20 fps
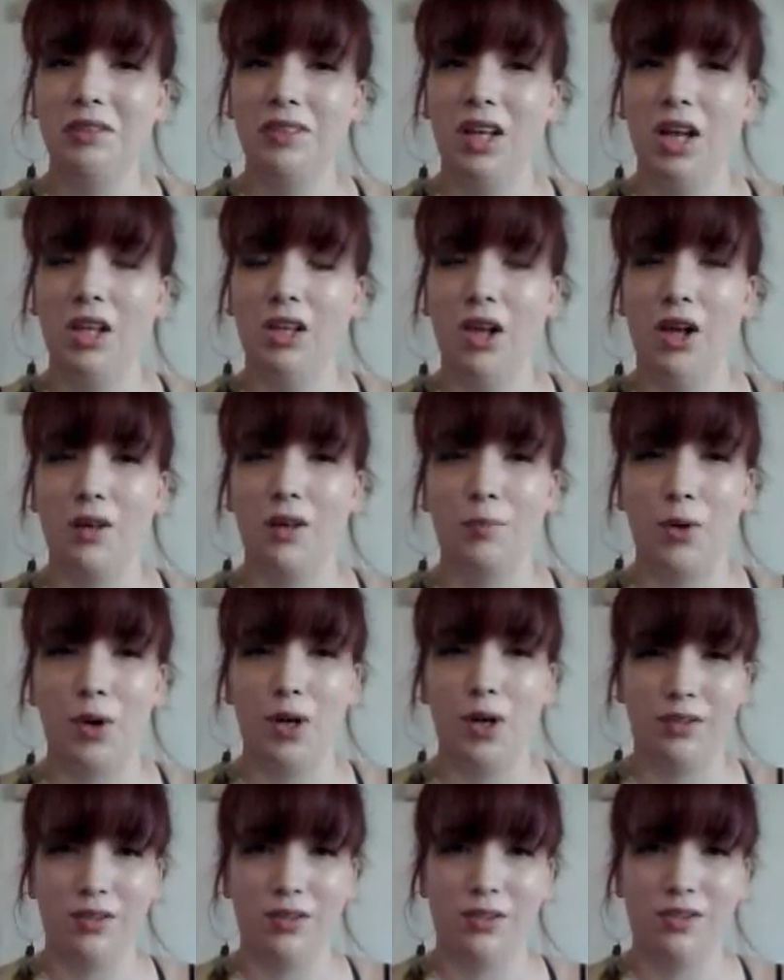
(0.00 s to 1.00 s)
a lot of
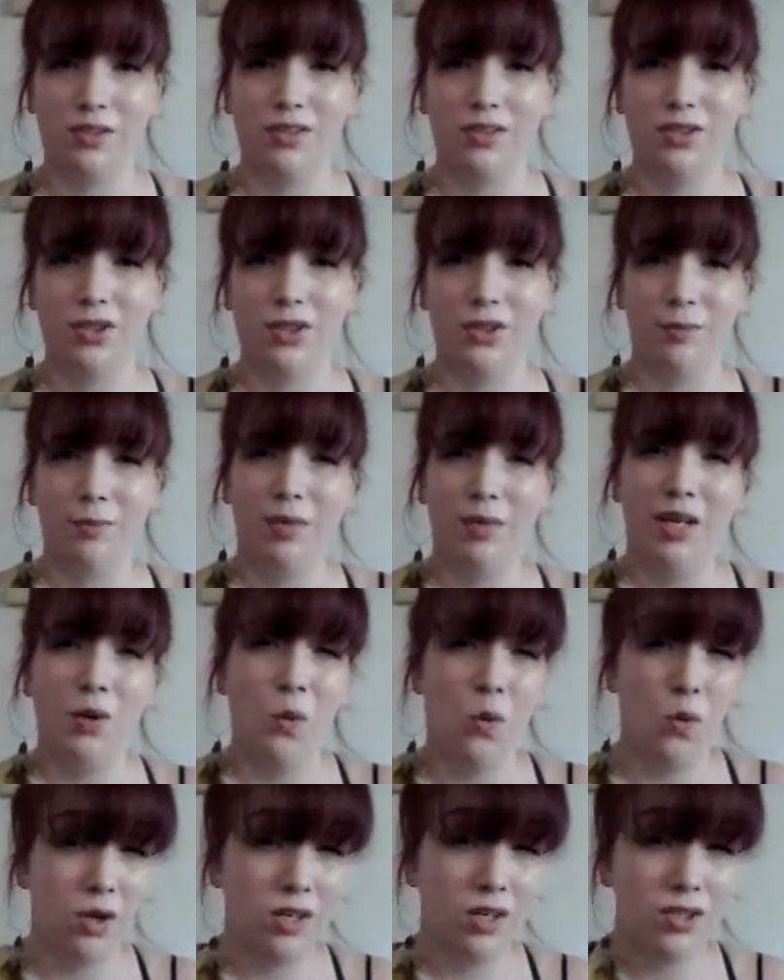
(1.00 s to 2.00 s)
bronzers turn me
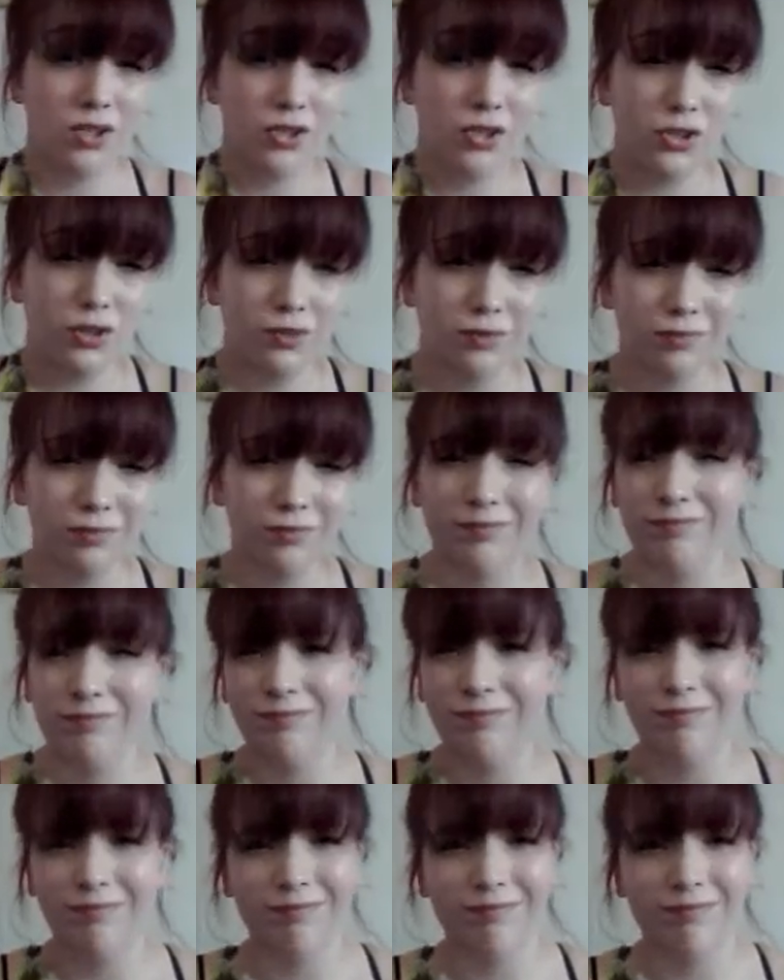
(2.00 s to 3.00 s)
orange.
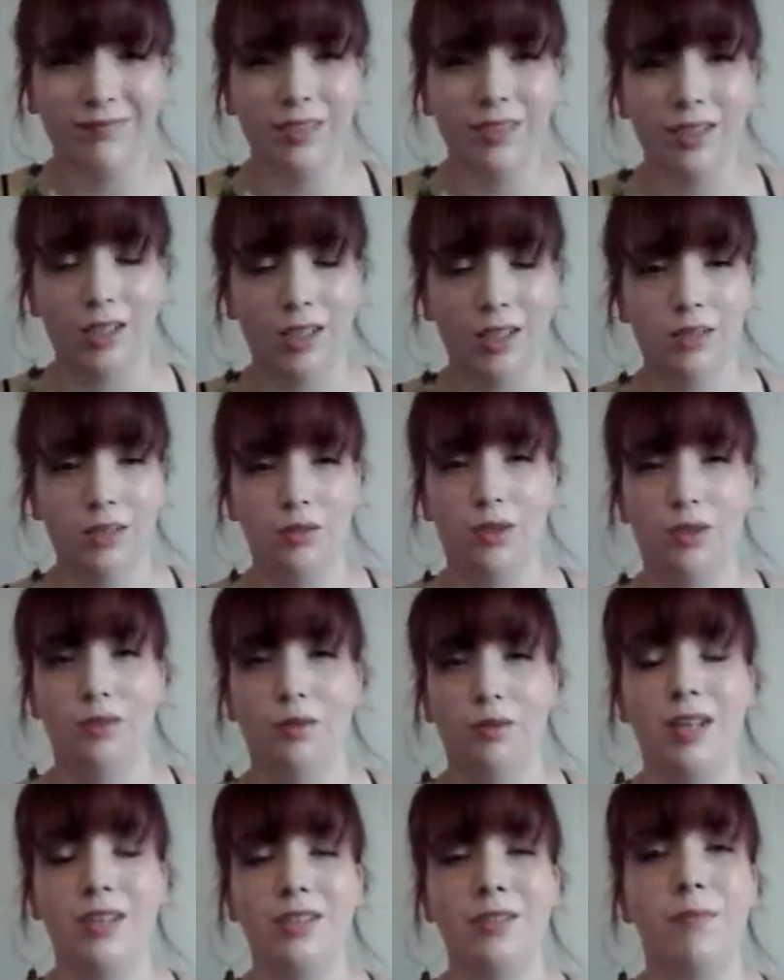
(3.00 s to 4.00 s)
I don't
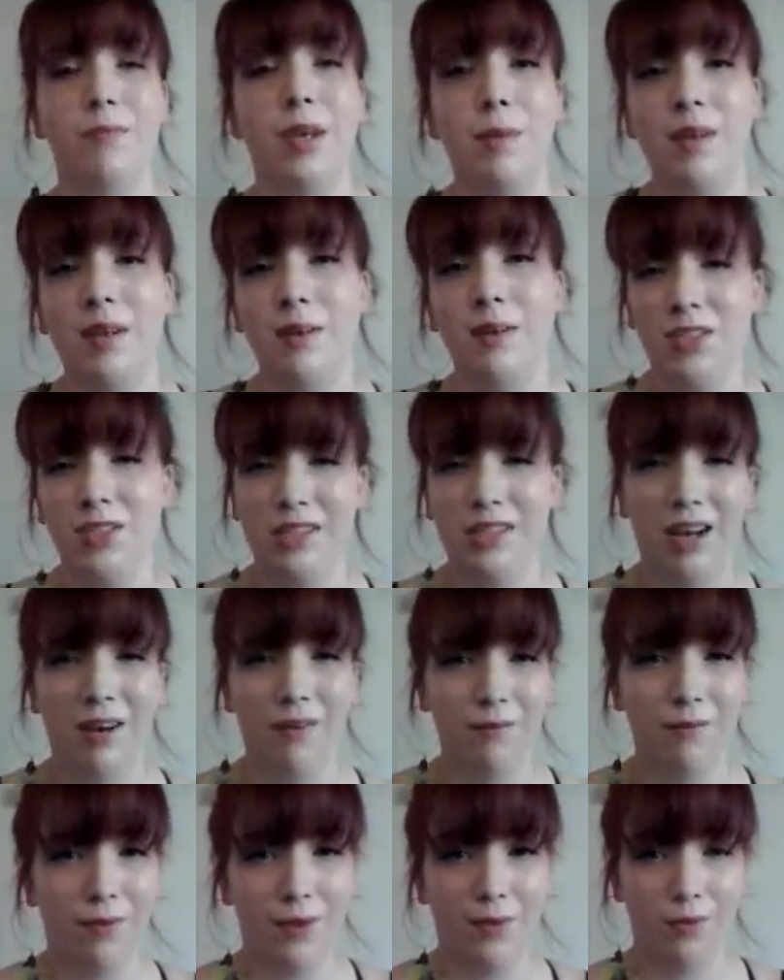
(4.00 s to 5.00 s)
know, maybe I just
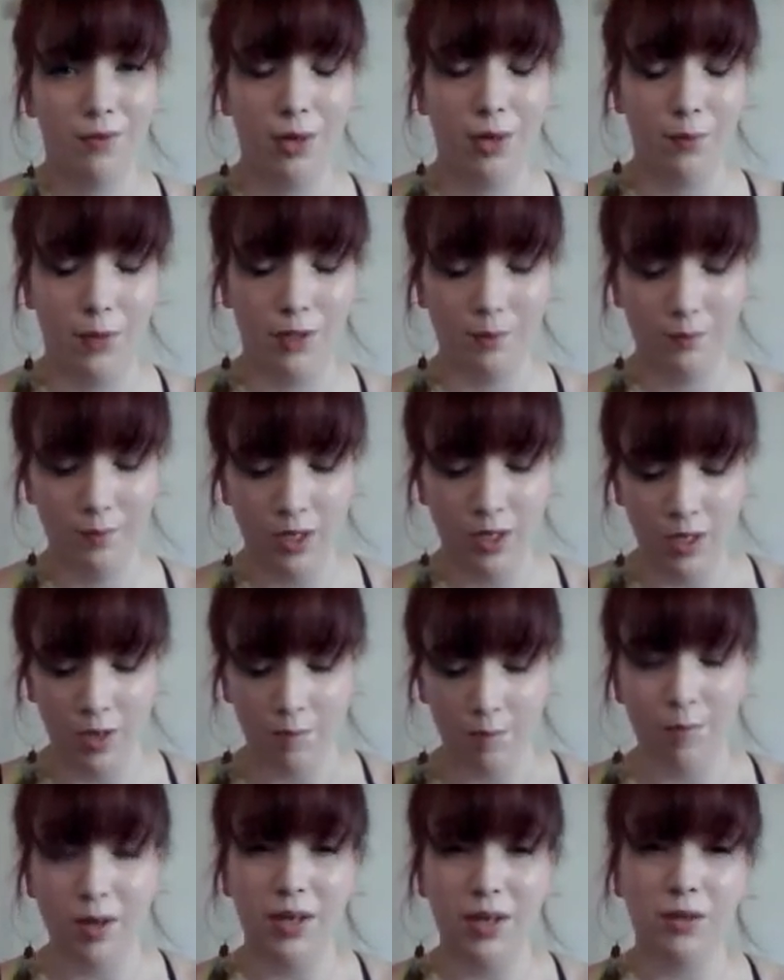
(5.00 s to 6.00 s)
haven't found the right one.
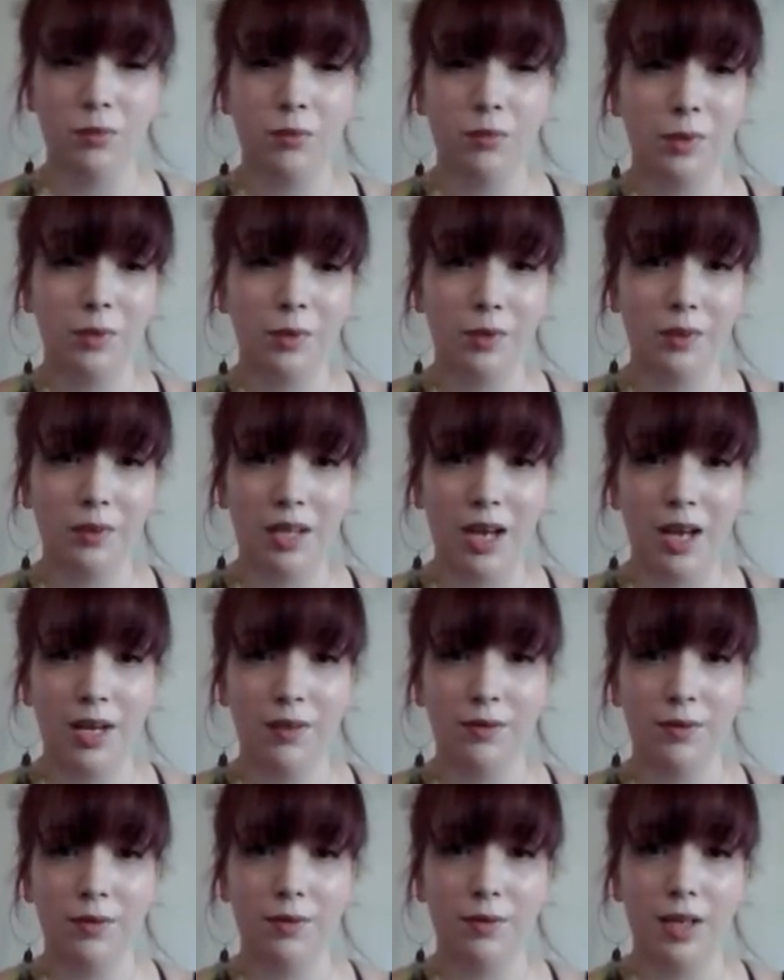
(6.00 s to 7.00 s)
But kind
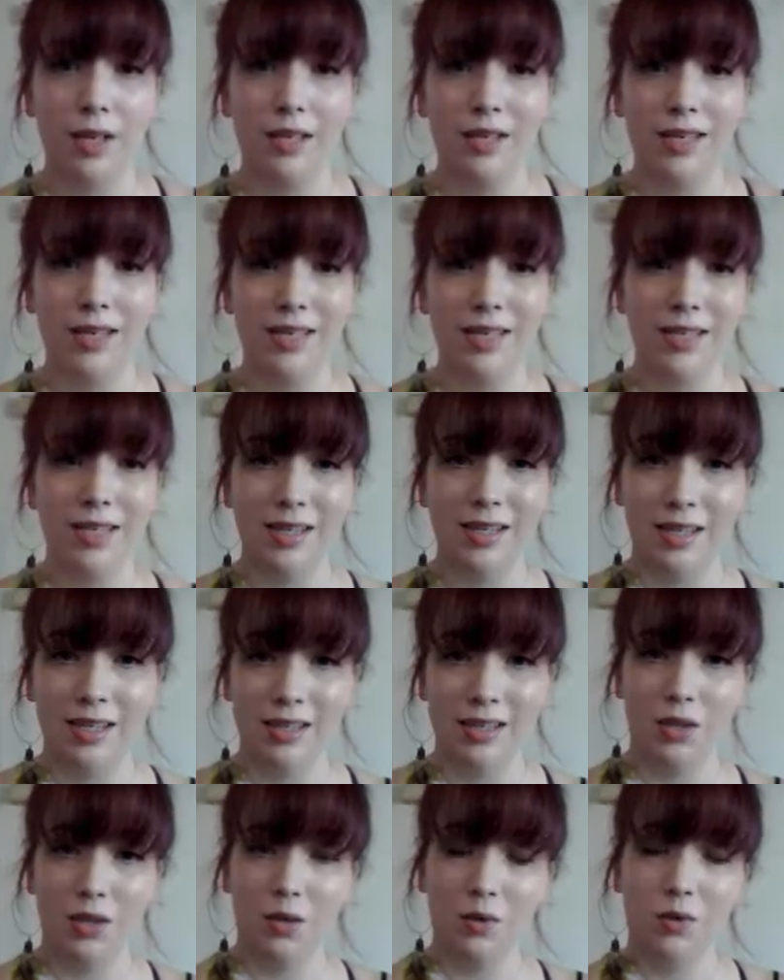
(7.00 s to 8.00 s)
of an easy thing
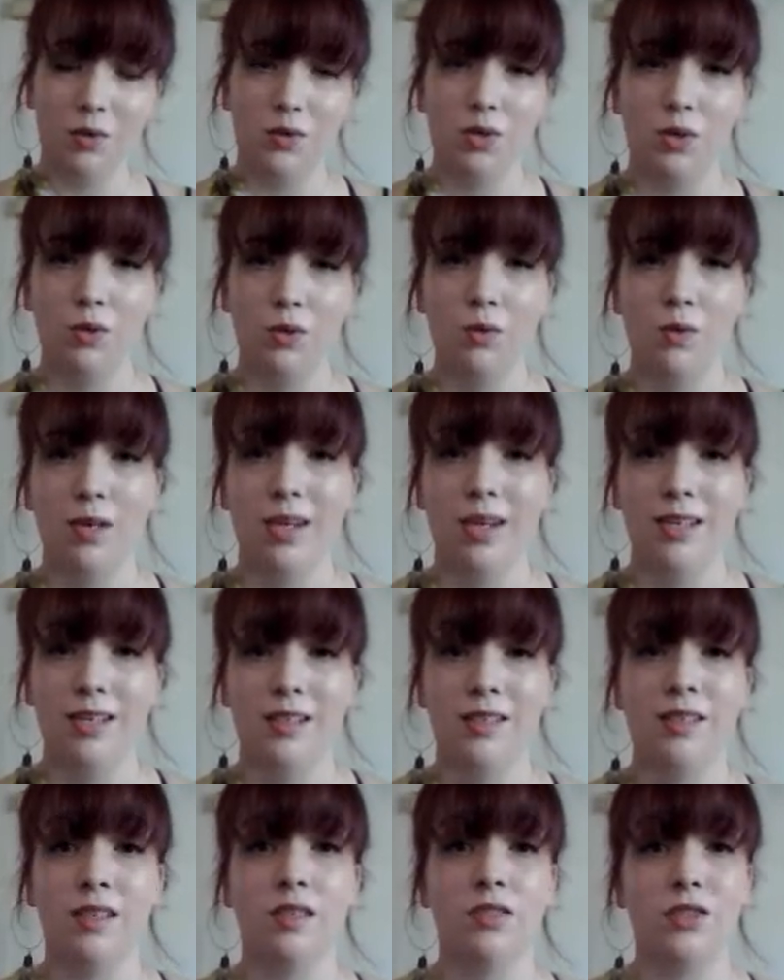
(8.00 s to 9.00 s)
that you can do
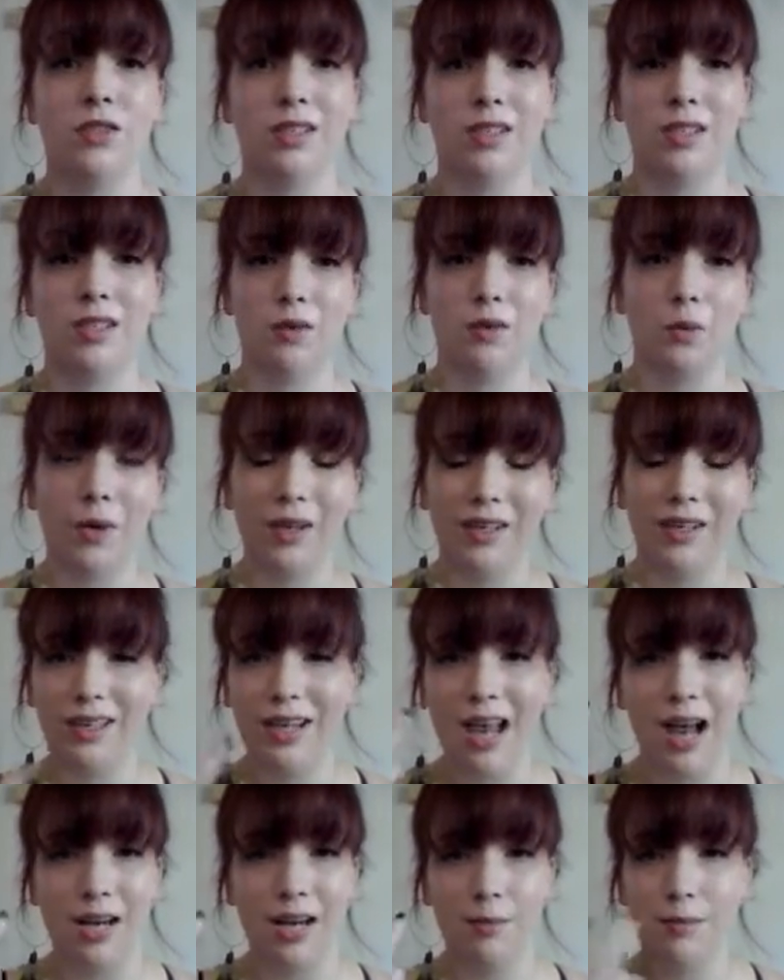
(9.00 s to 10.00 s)
is just
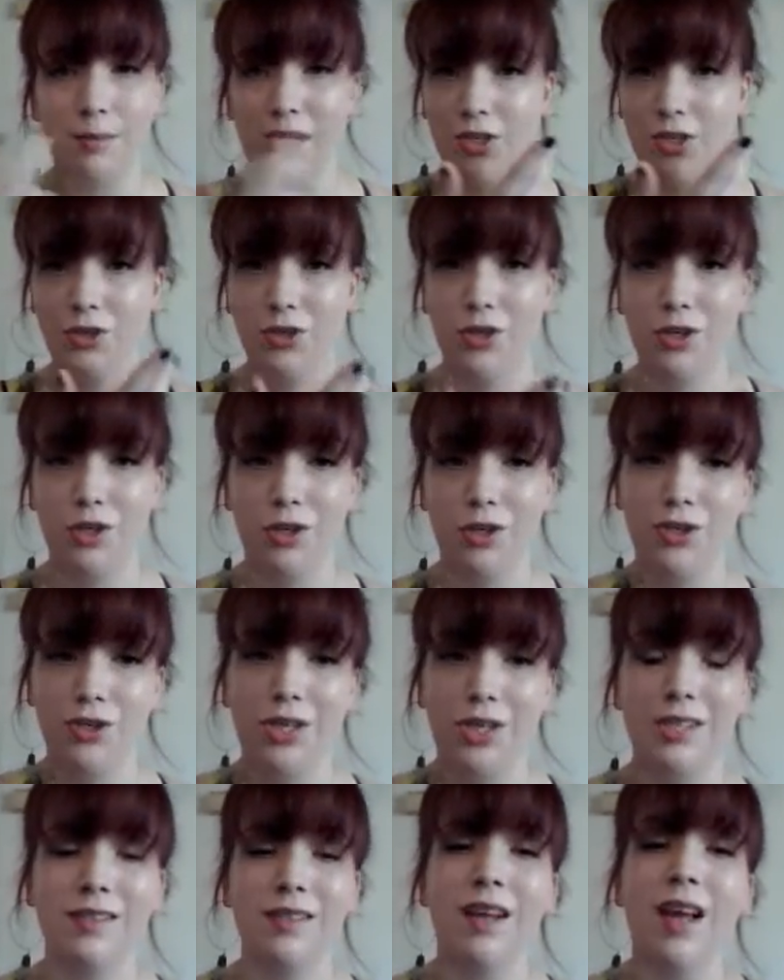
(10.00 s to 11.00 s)
quickly add a blush to your
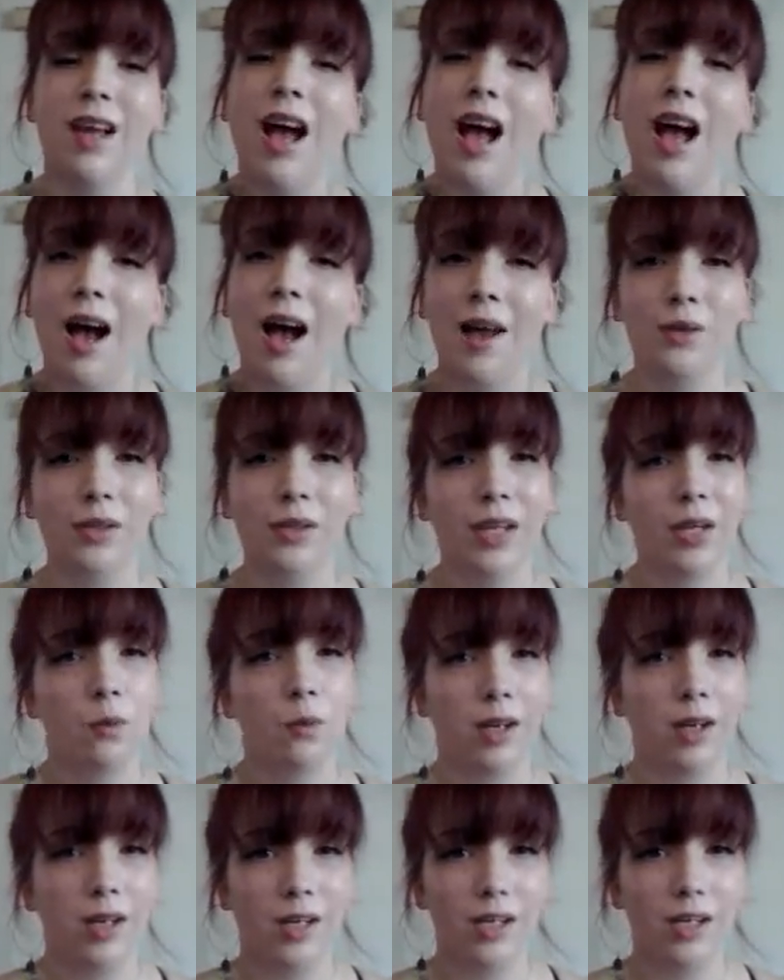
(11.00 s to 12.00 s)
cheeks. I don't like
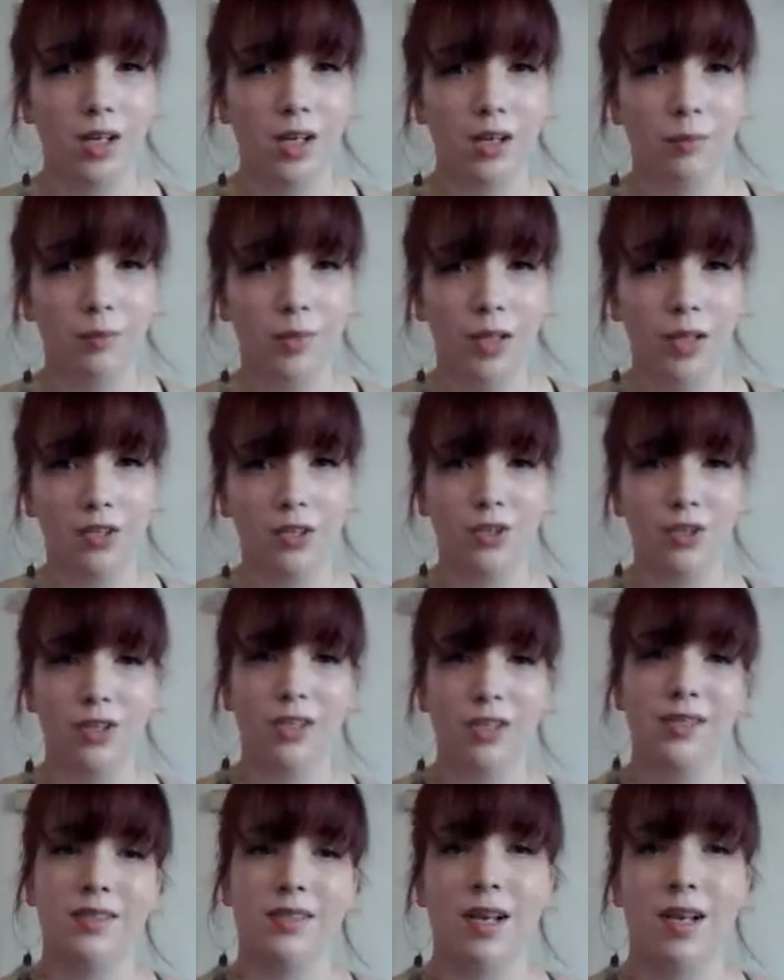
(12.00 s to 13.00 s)
wearing a lot of blush
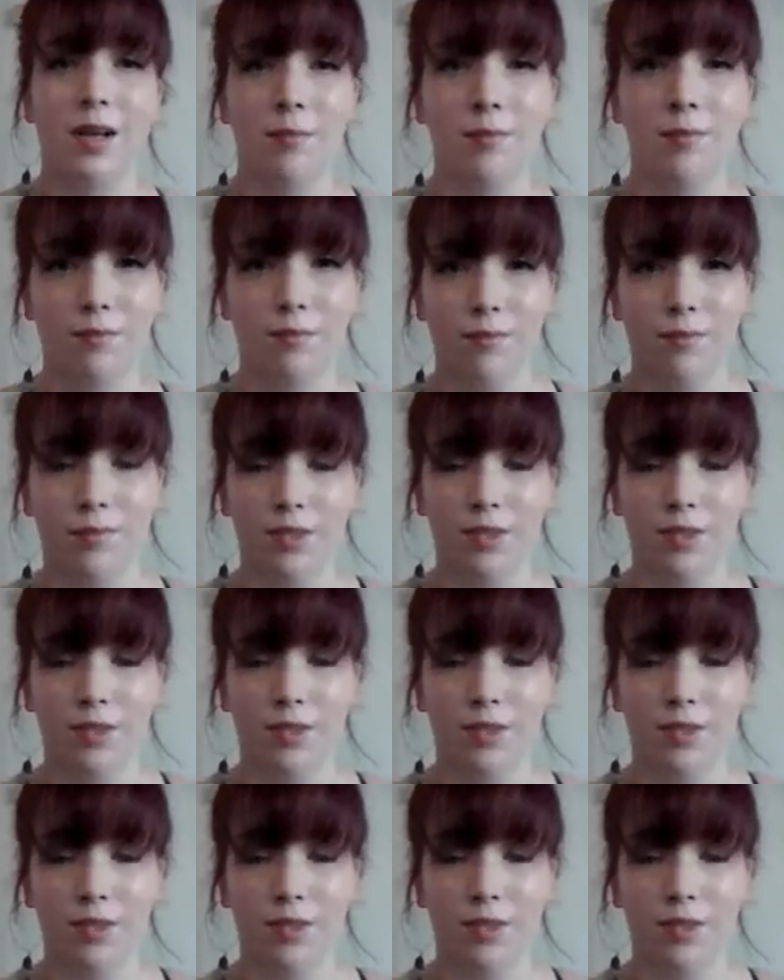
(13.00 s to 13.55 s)
because I'm